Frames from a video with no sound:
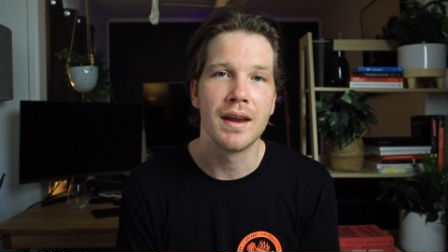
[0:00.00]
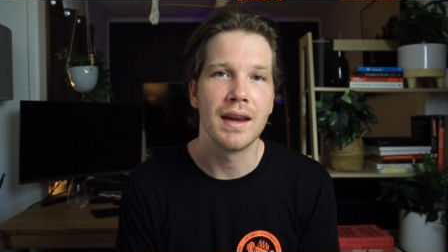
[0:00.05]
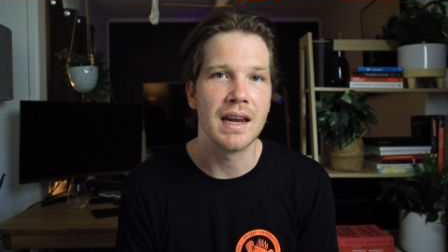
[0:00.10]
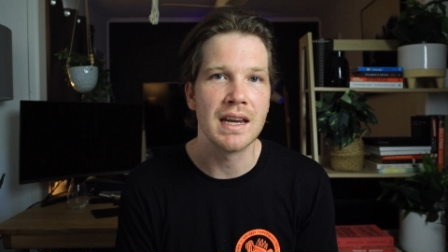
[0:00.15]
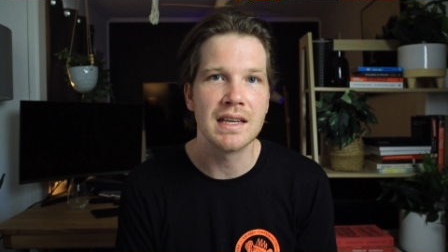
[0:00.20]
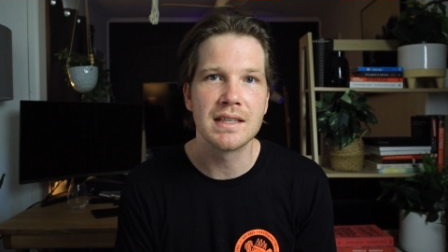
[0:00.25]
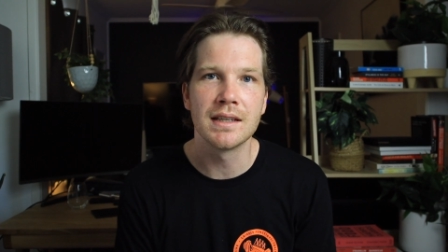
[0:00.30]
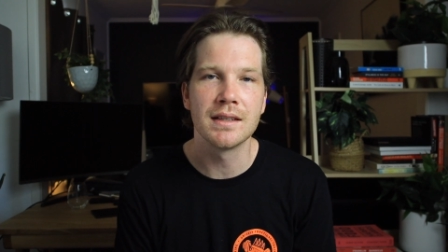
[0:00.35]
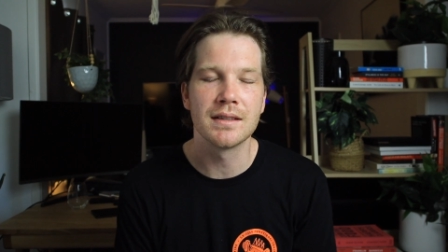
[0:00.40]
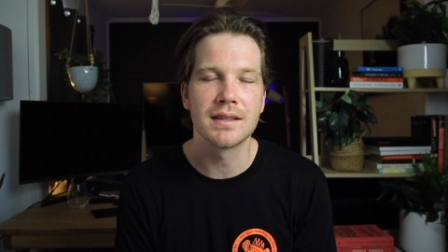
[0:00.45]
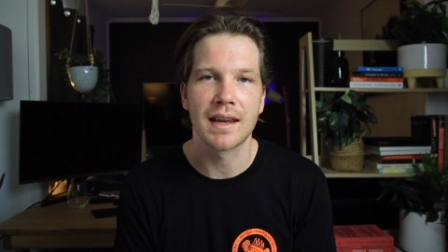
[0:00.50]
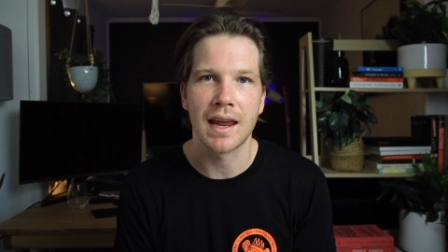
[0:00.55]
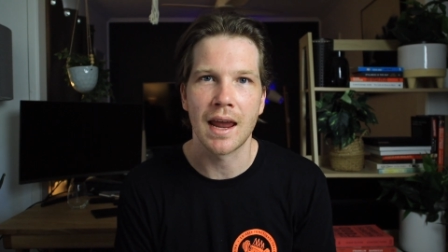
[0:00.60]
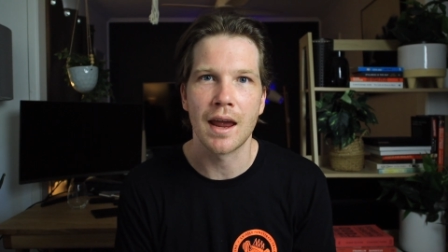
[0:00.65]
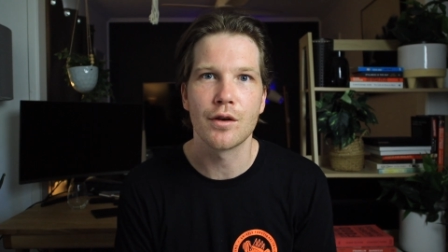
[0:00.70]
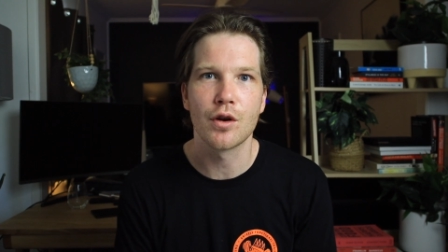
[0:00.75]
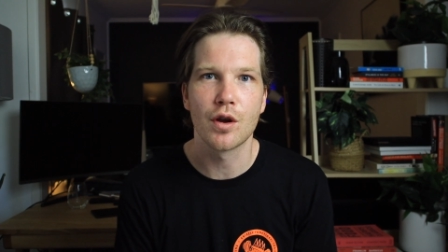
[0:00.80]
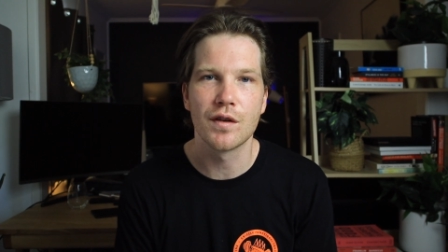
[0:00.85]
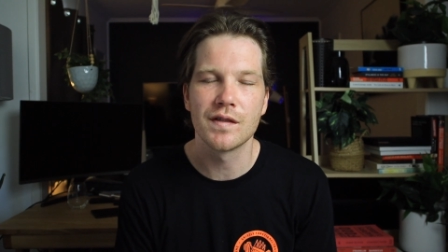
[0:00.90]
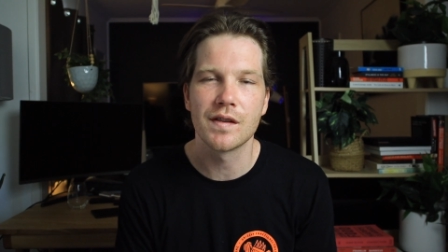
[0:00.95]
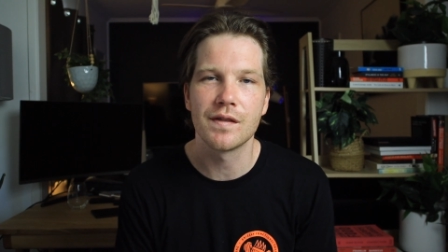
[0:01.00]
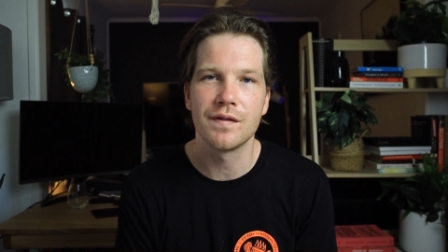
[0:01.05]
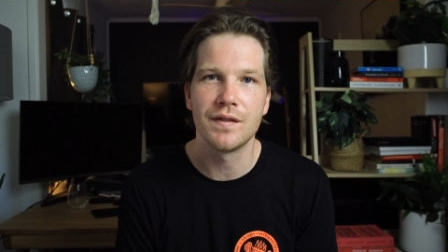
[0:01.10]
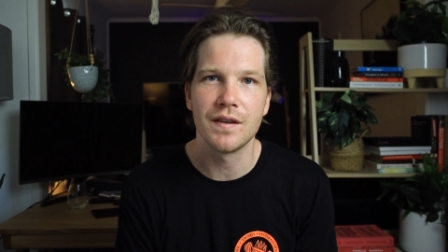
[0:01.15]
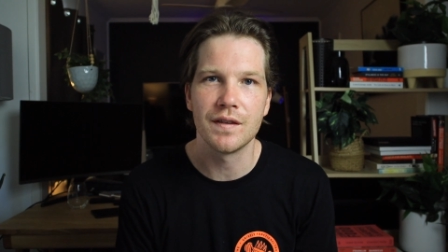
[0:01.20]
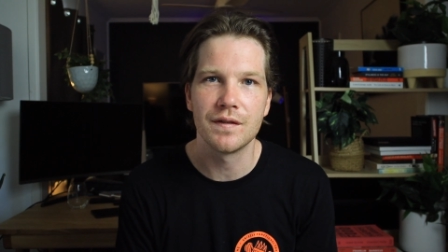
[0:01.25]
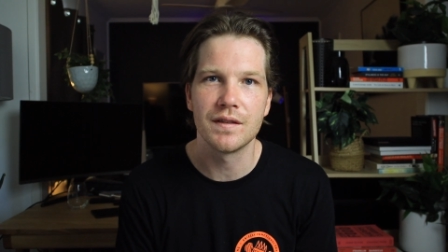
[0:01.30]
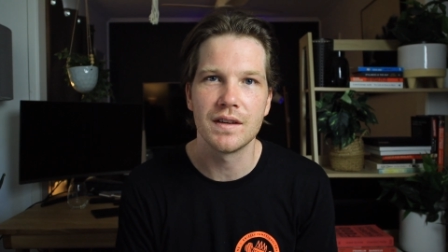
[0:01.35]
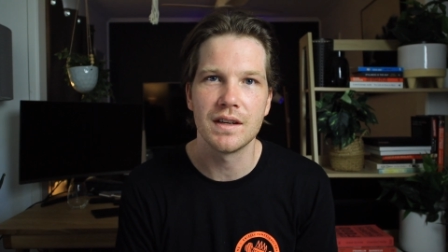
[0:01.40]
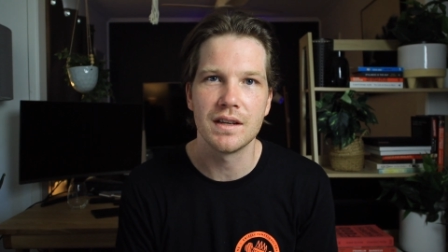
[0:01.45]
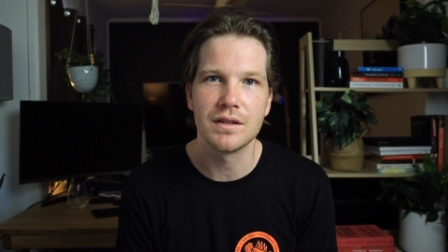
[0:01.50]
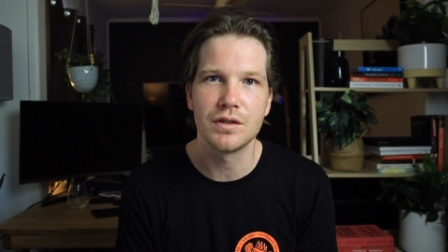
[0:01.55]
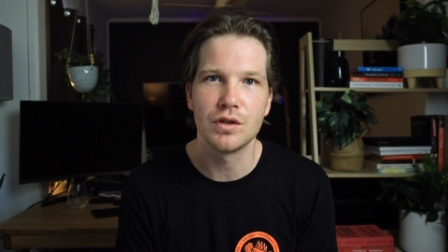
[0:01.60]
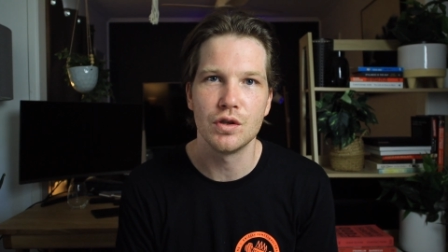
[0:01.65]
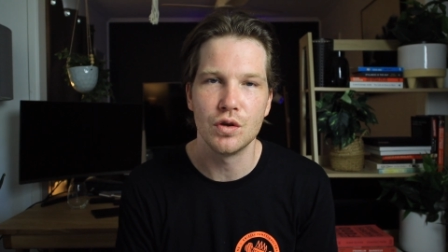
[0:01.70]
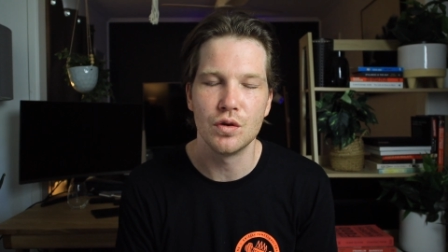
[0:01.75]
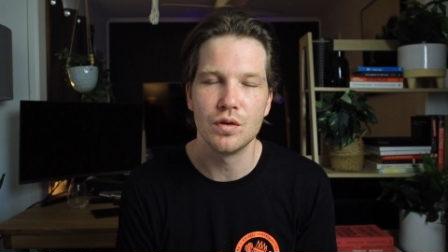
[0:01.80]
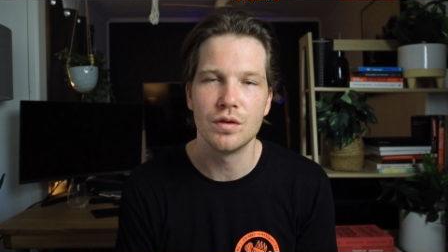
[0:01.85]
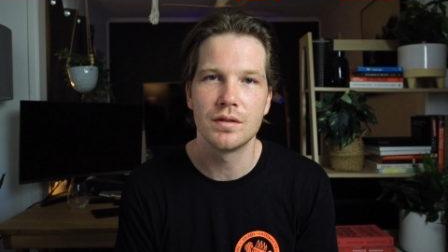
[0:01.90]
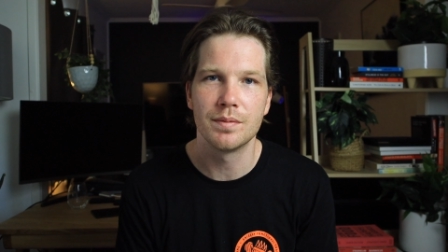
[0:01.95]
isn't can over 50s
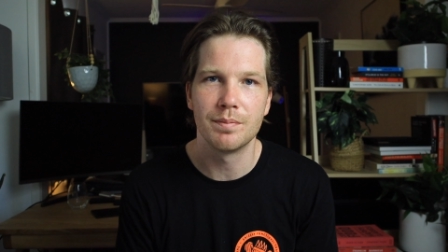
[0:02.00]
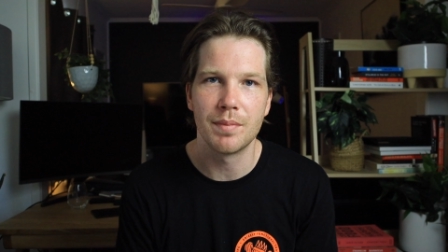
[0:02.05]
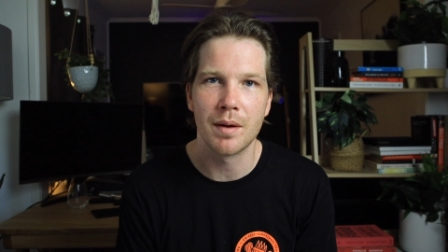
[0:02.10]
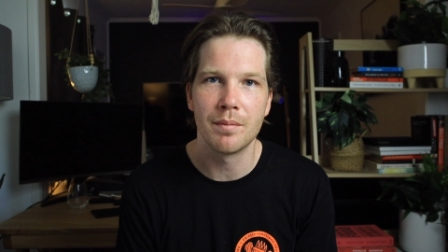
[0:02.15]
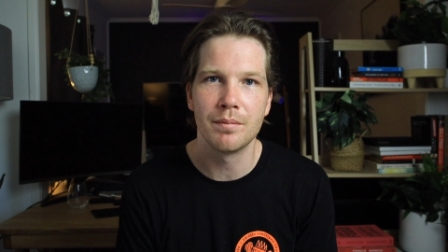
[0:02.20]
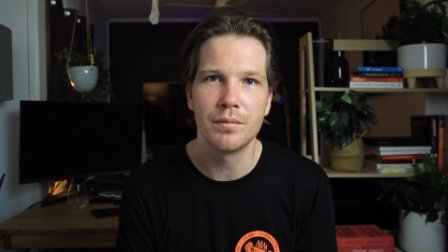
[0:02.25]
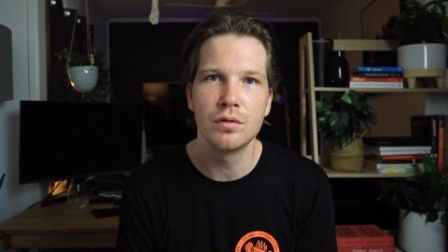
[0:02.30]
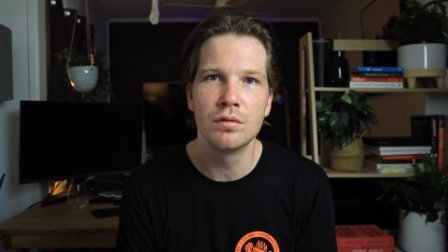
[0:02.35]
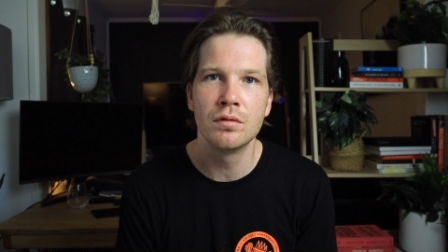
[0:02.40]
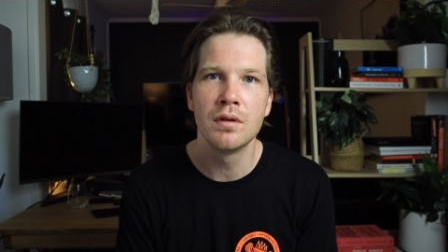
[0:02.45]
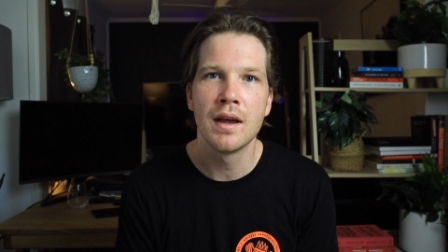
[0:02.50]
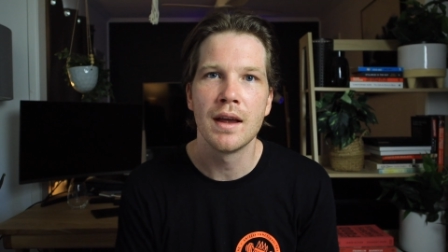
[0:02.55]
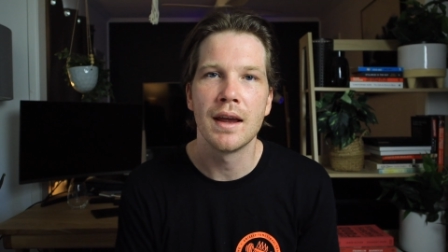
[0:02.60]
use Bumble?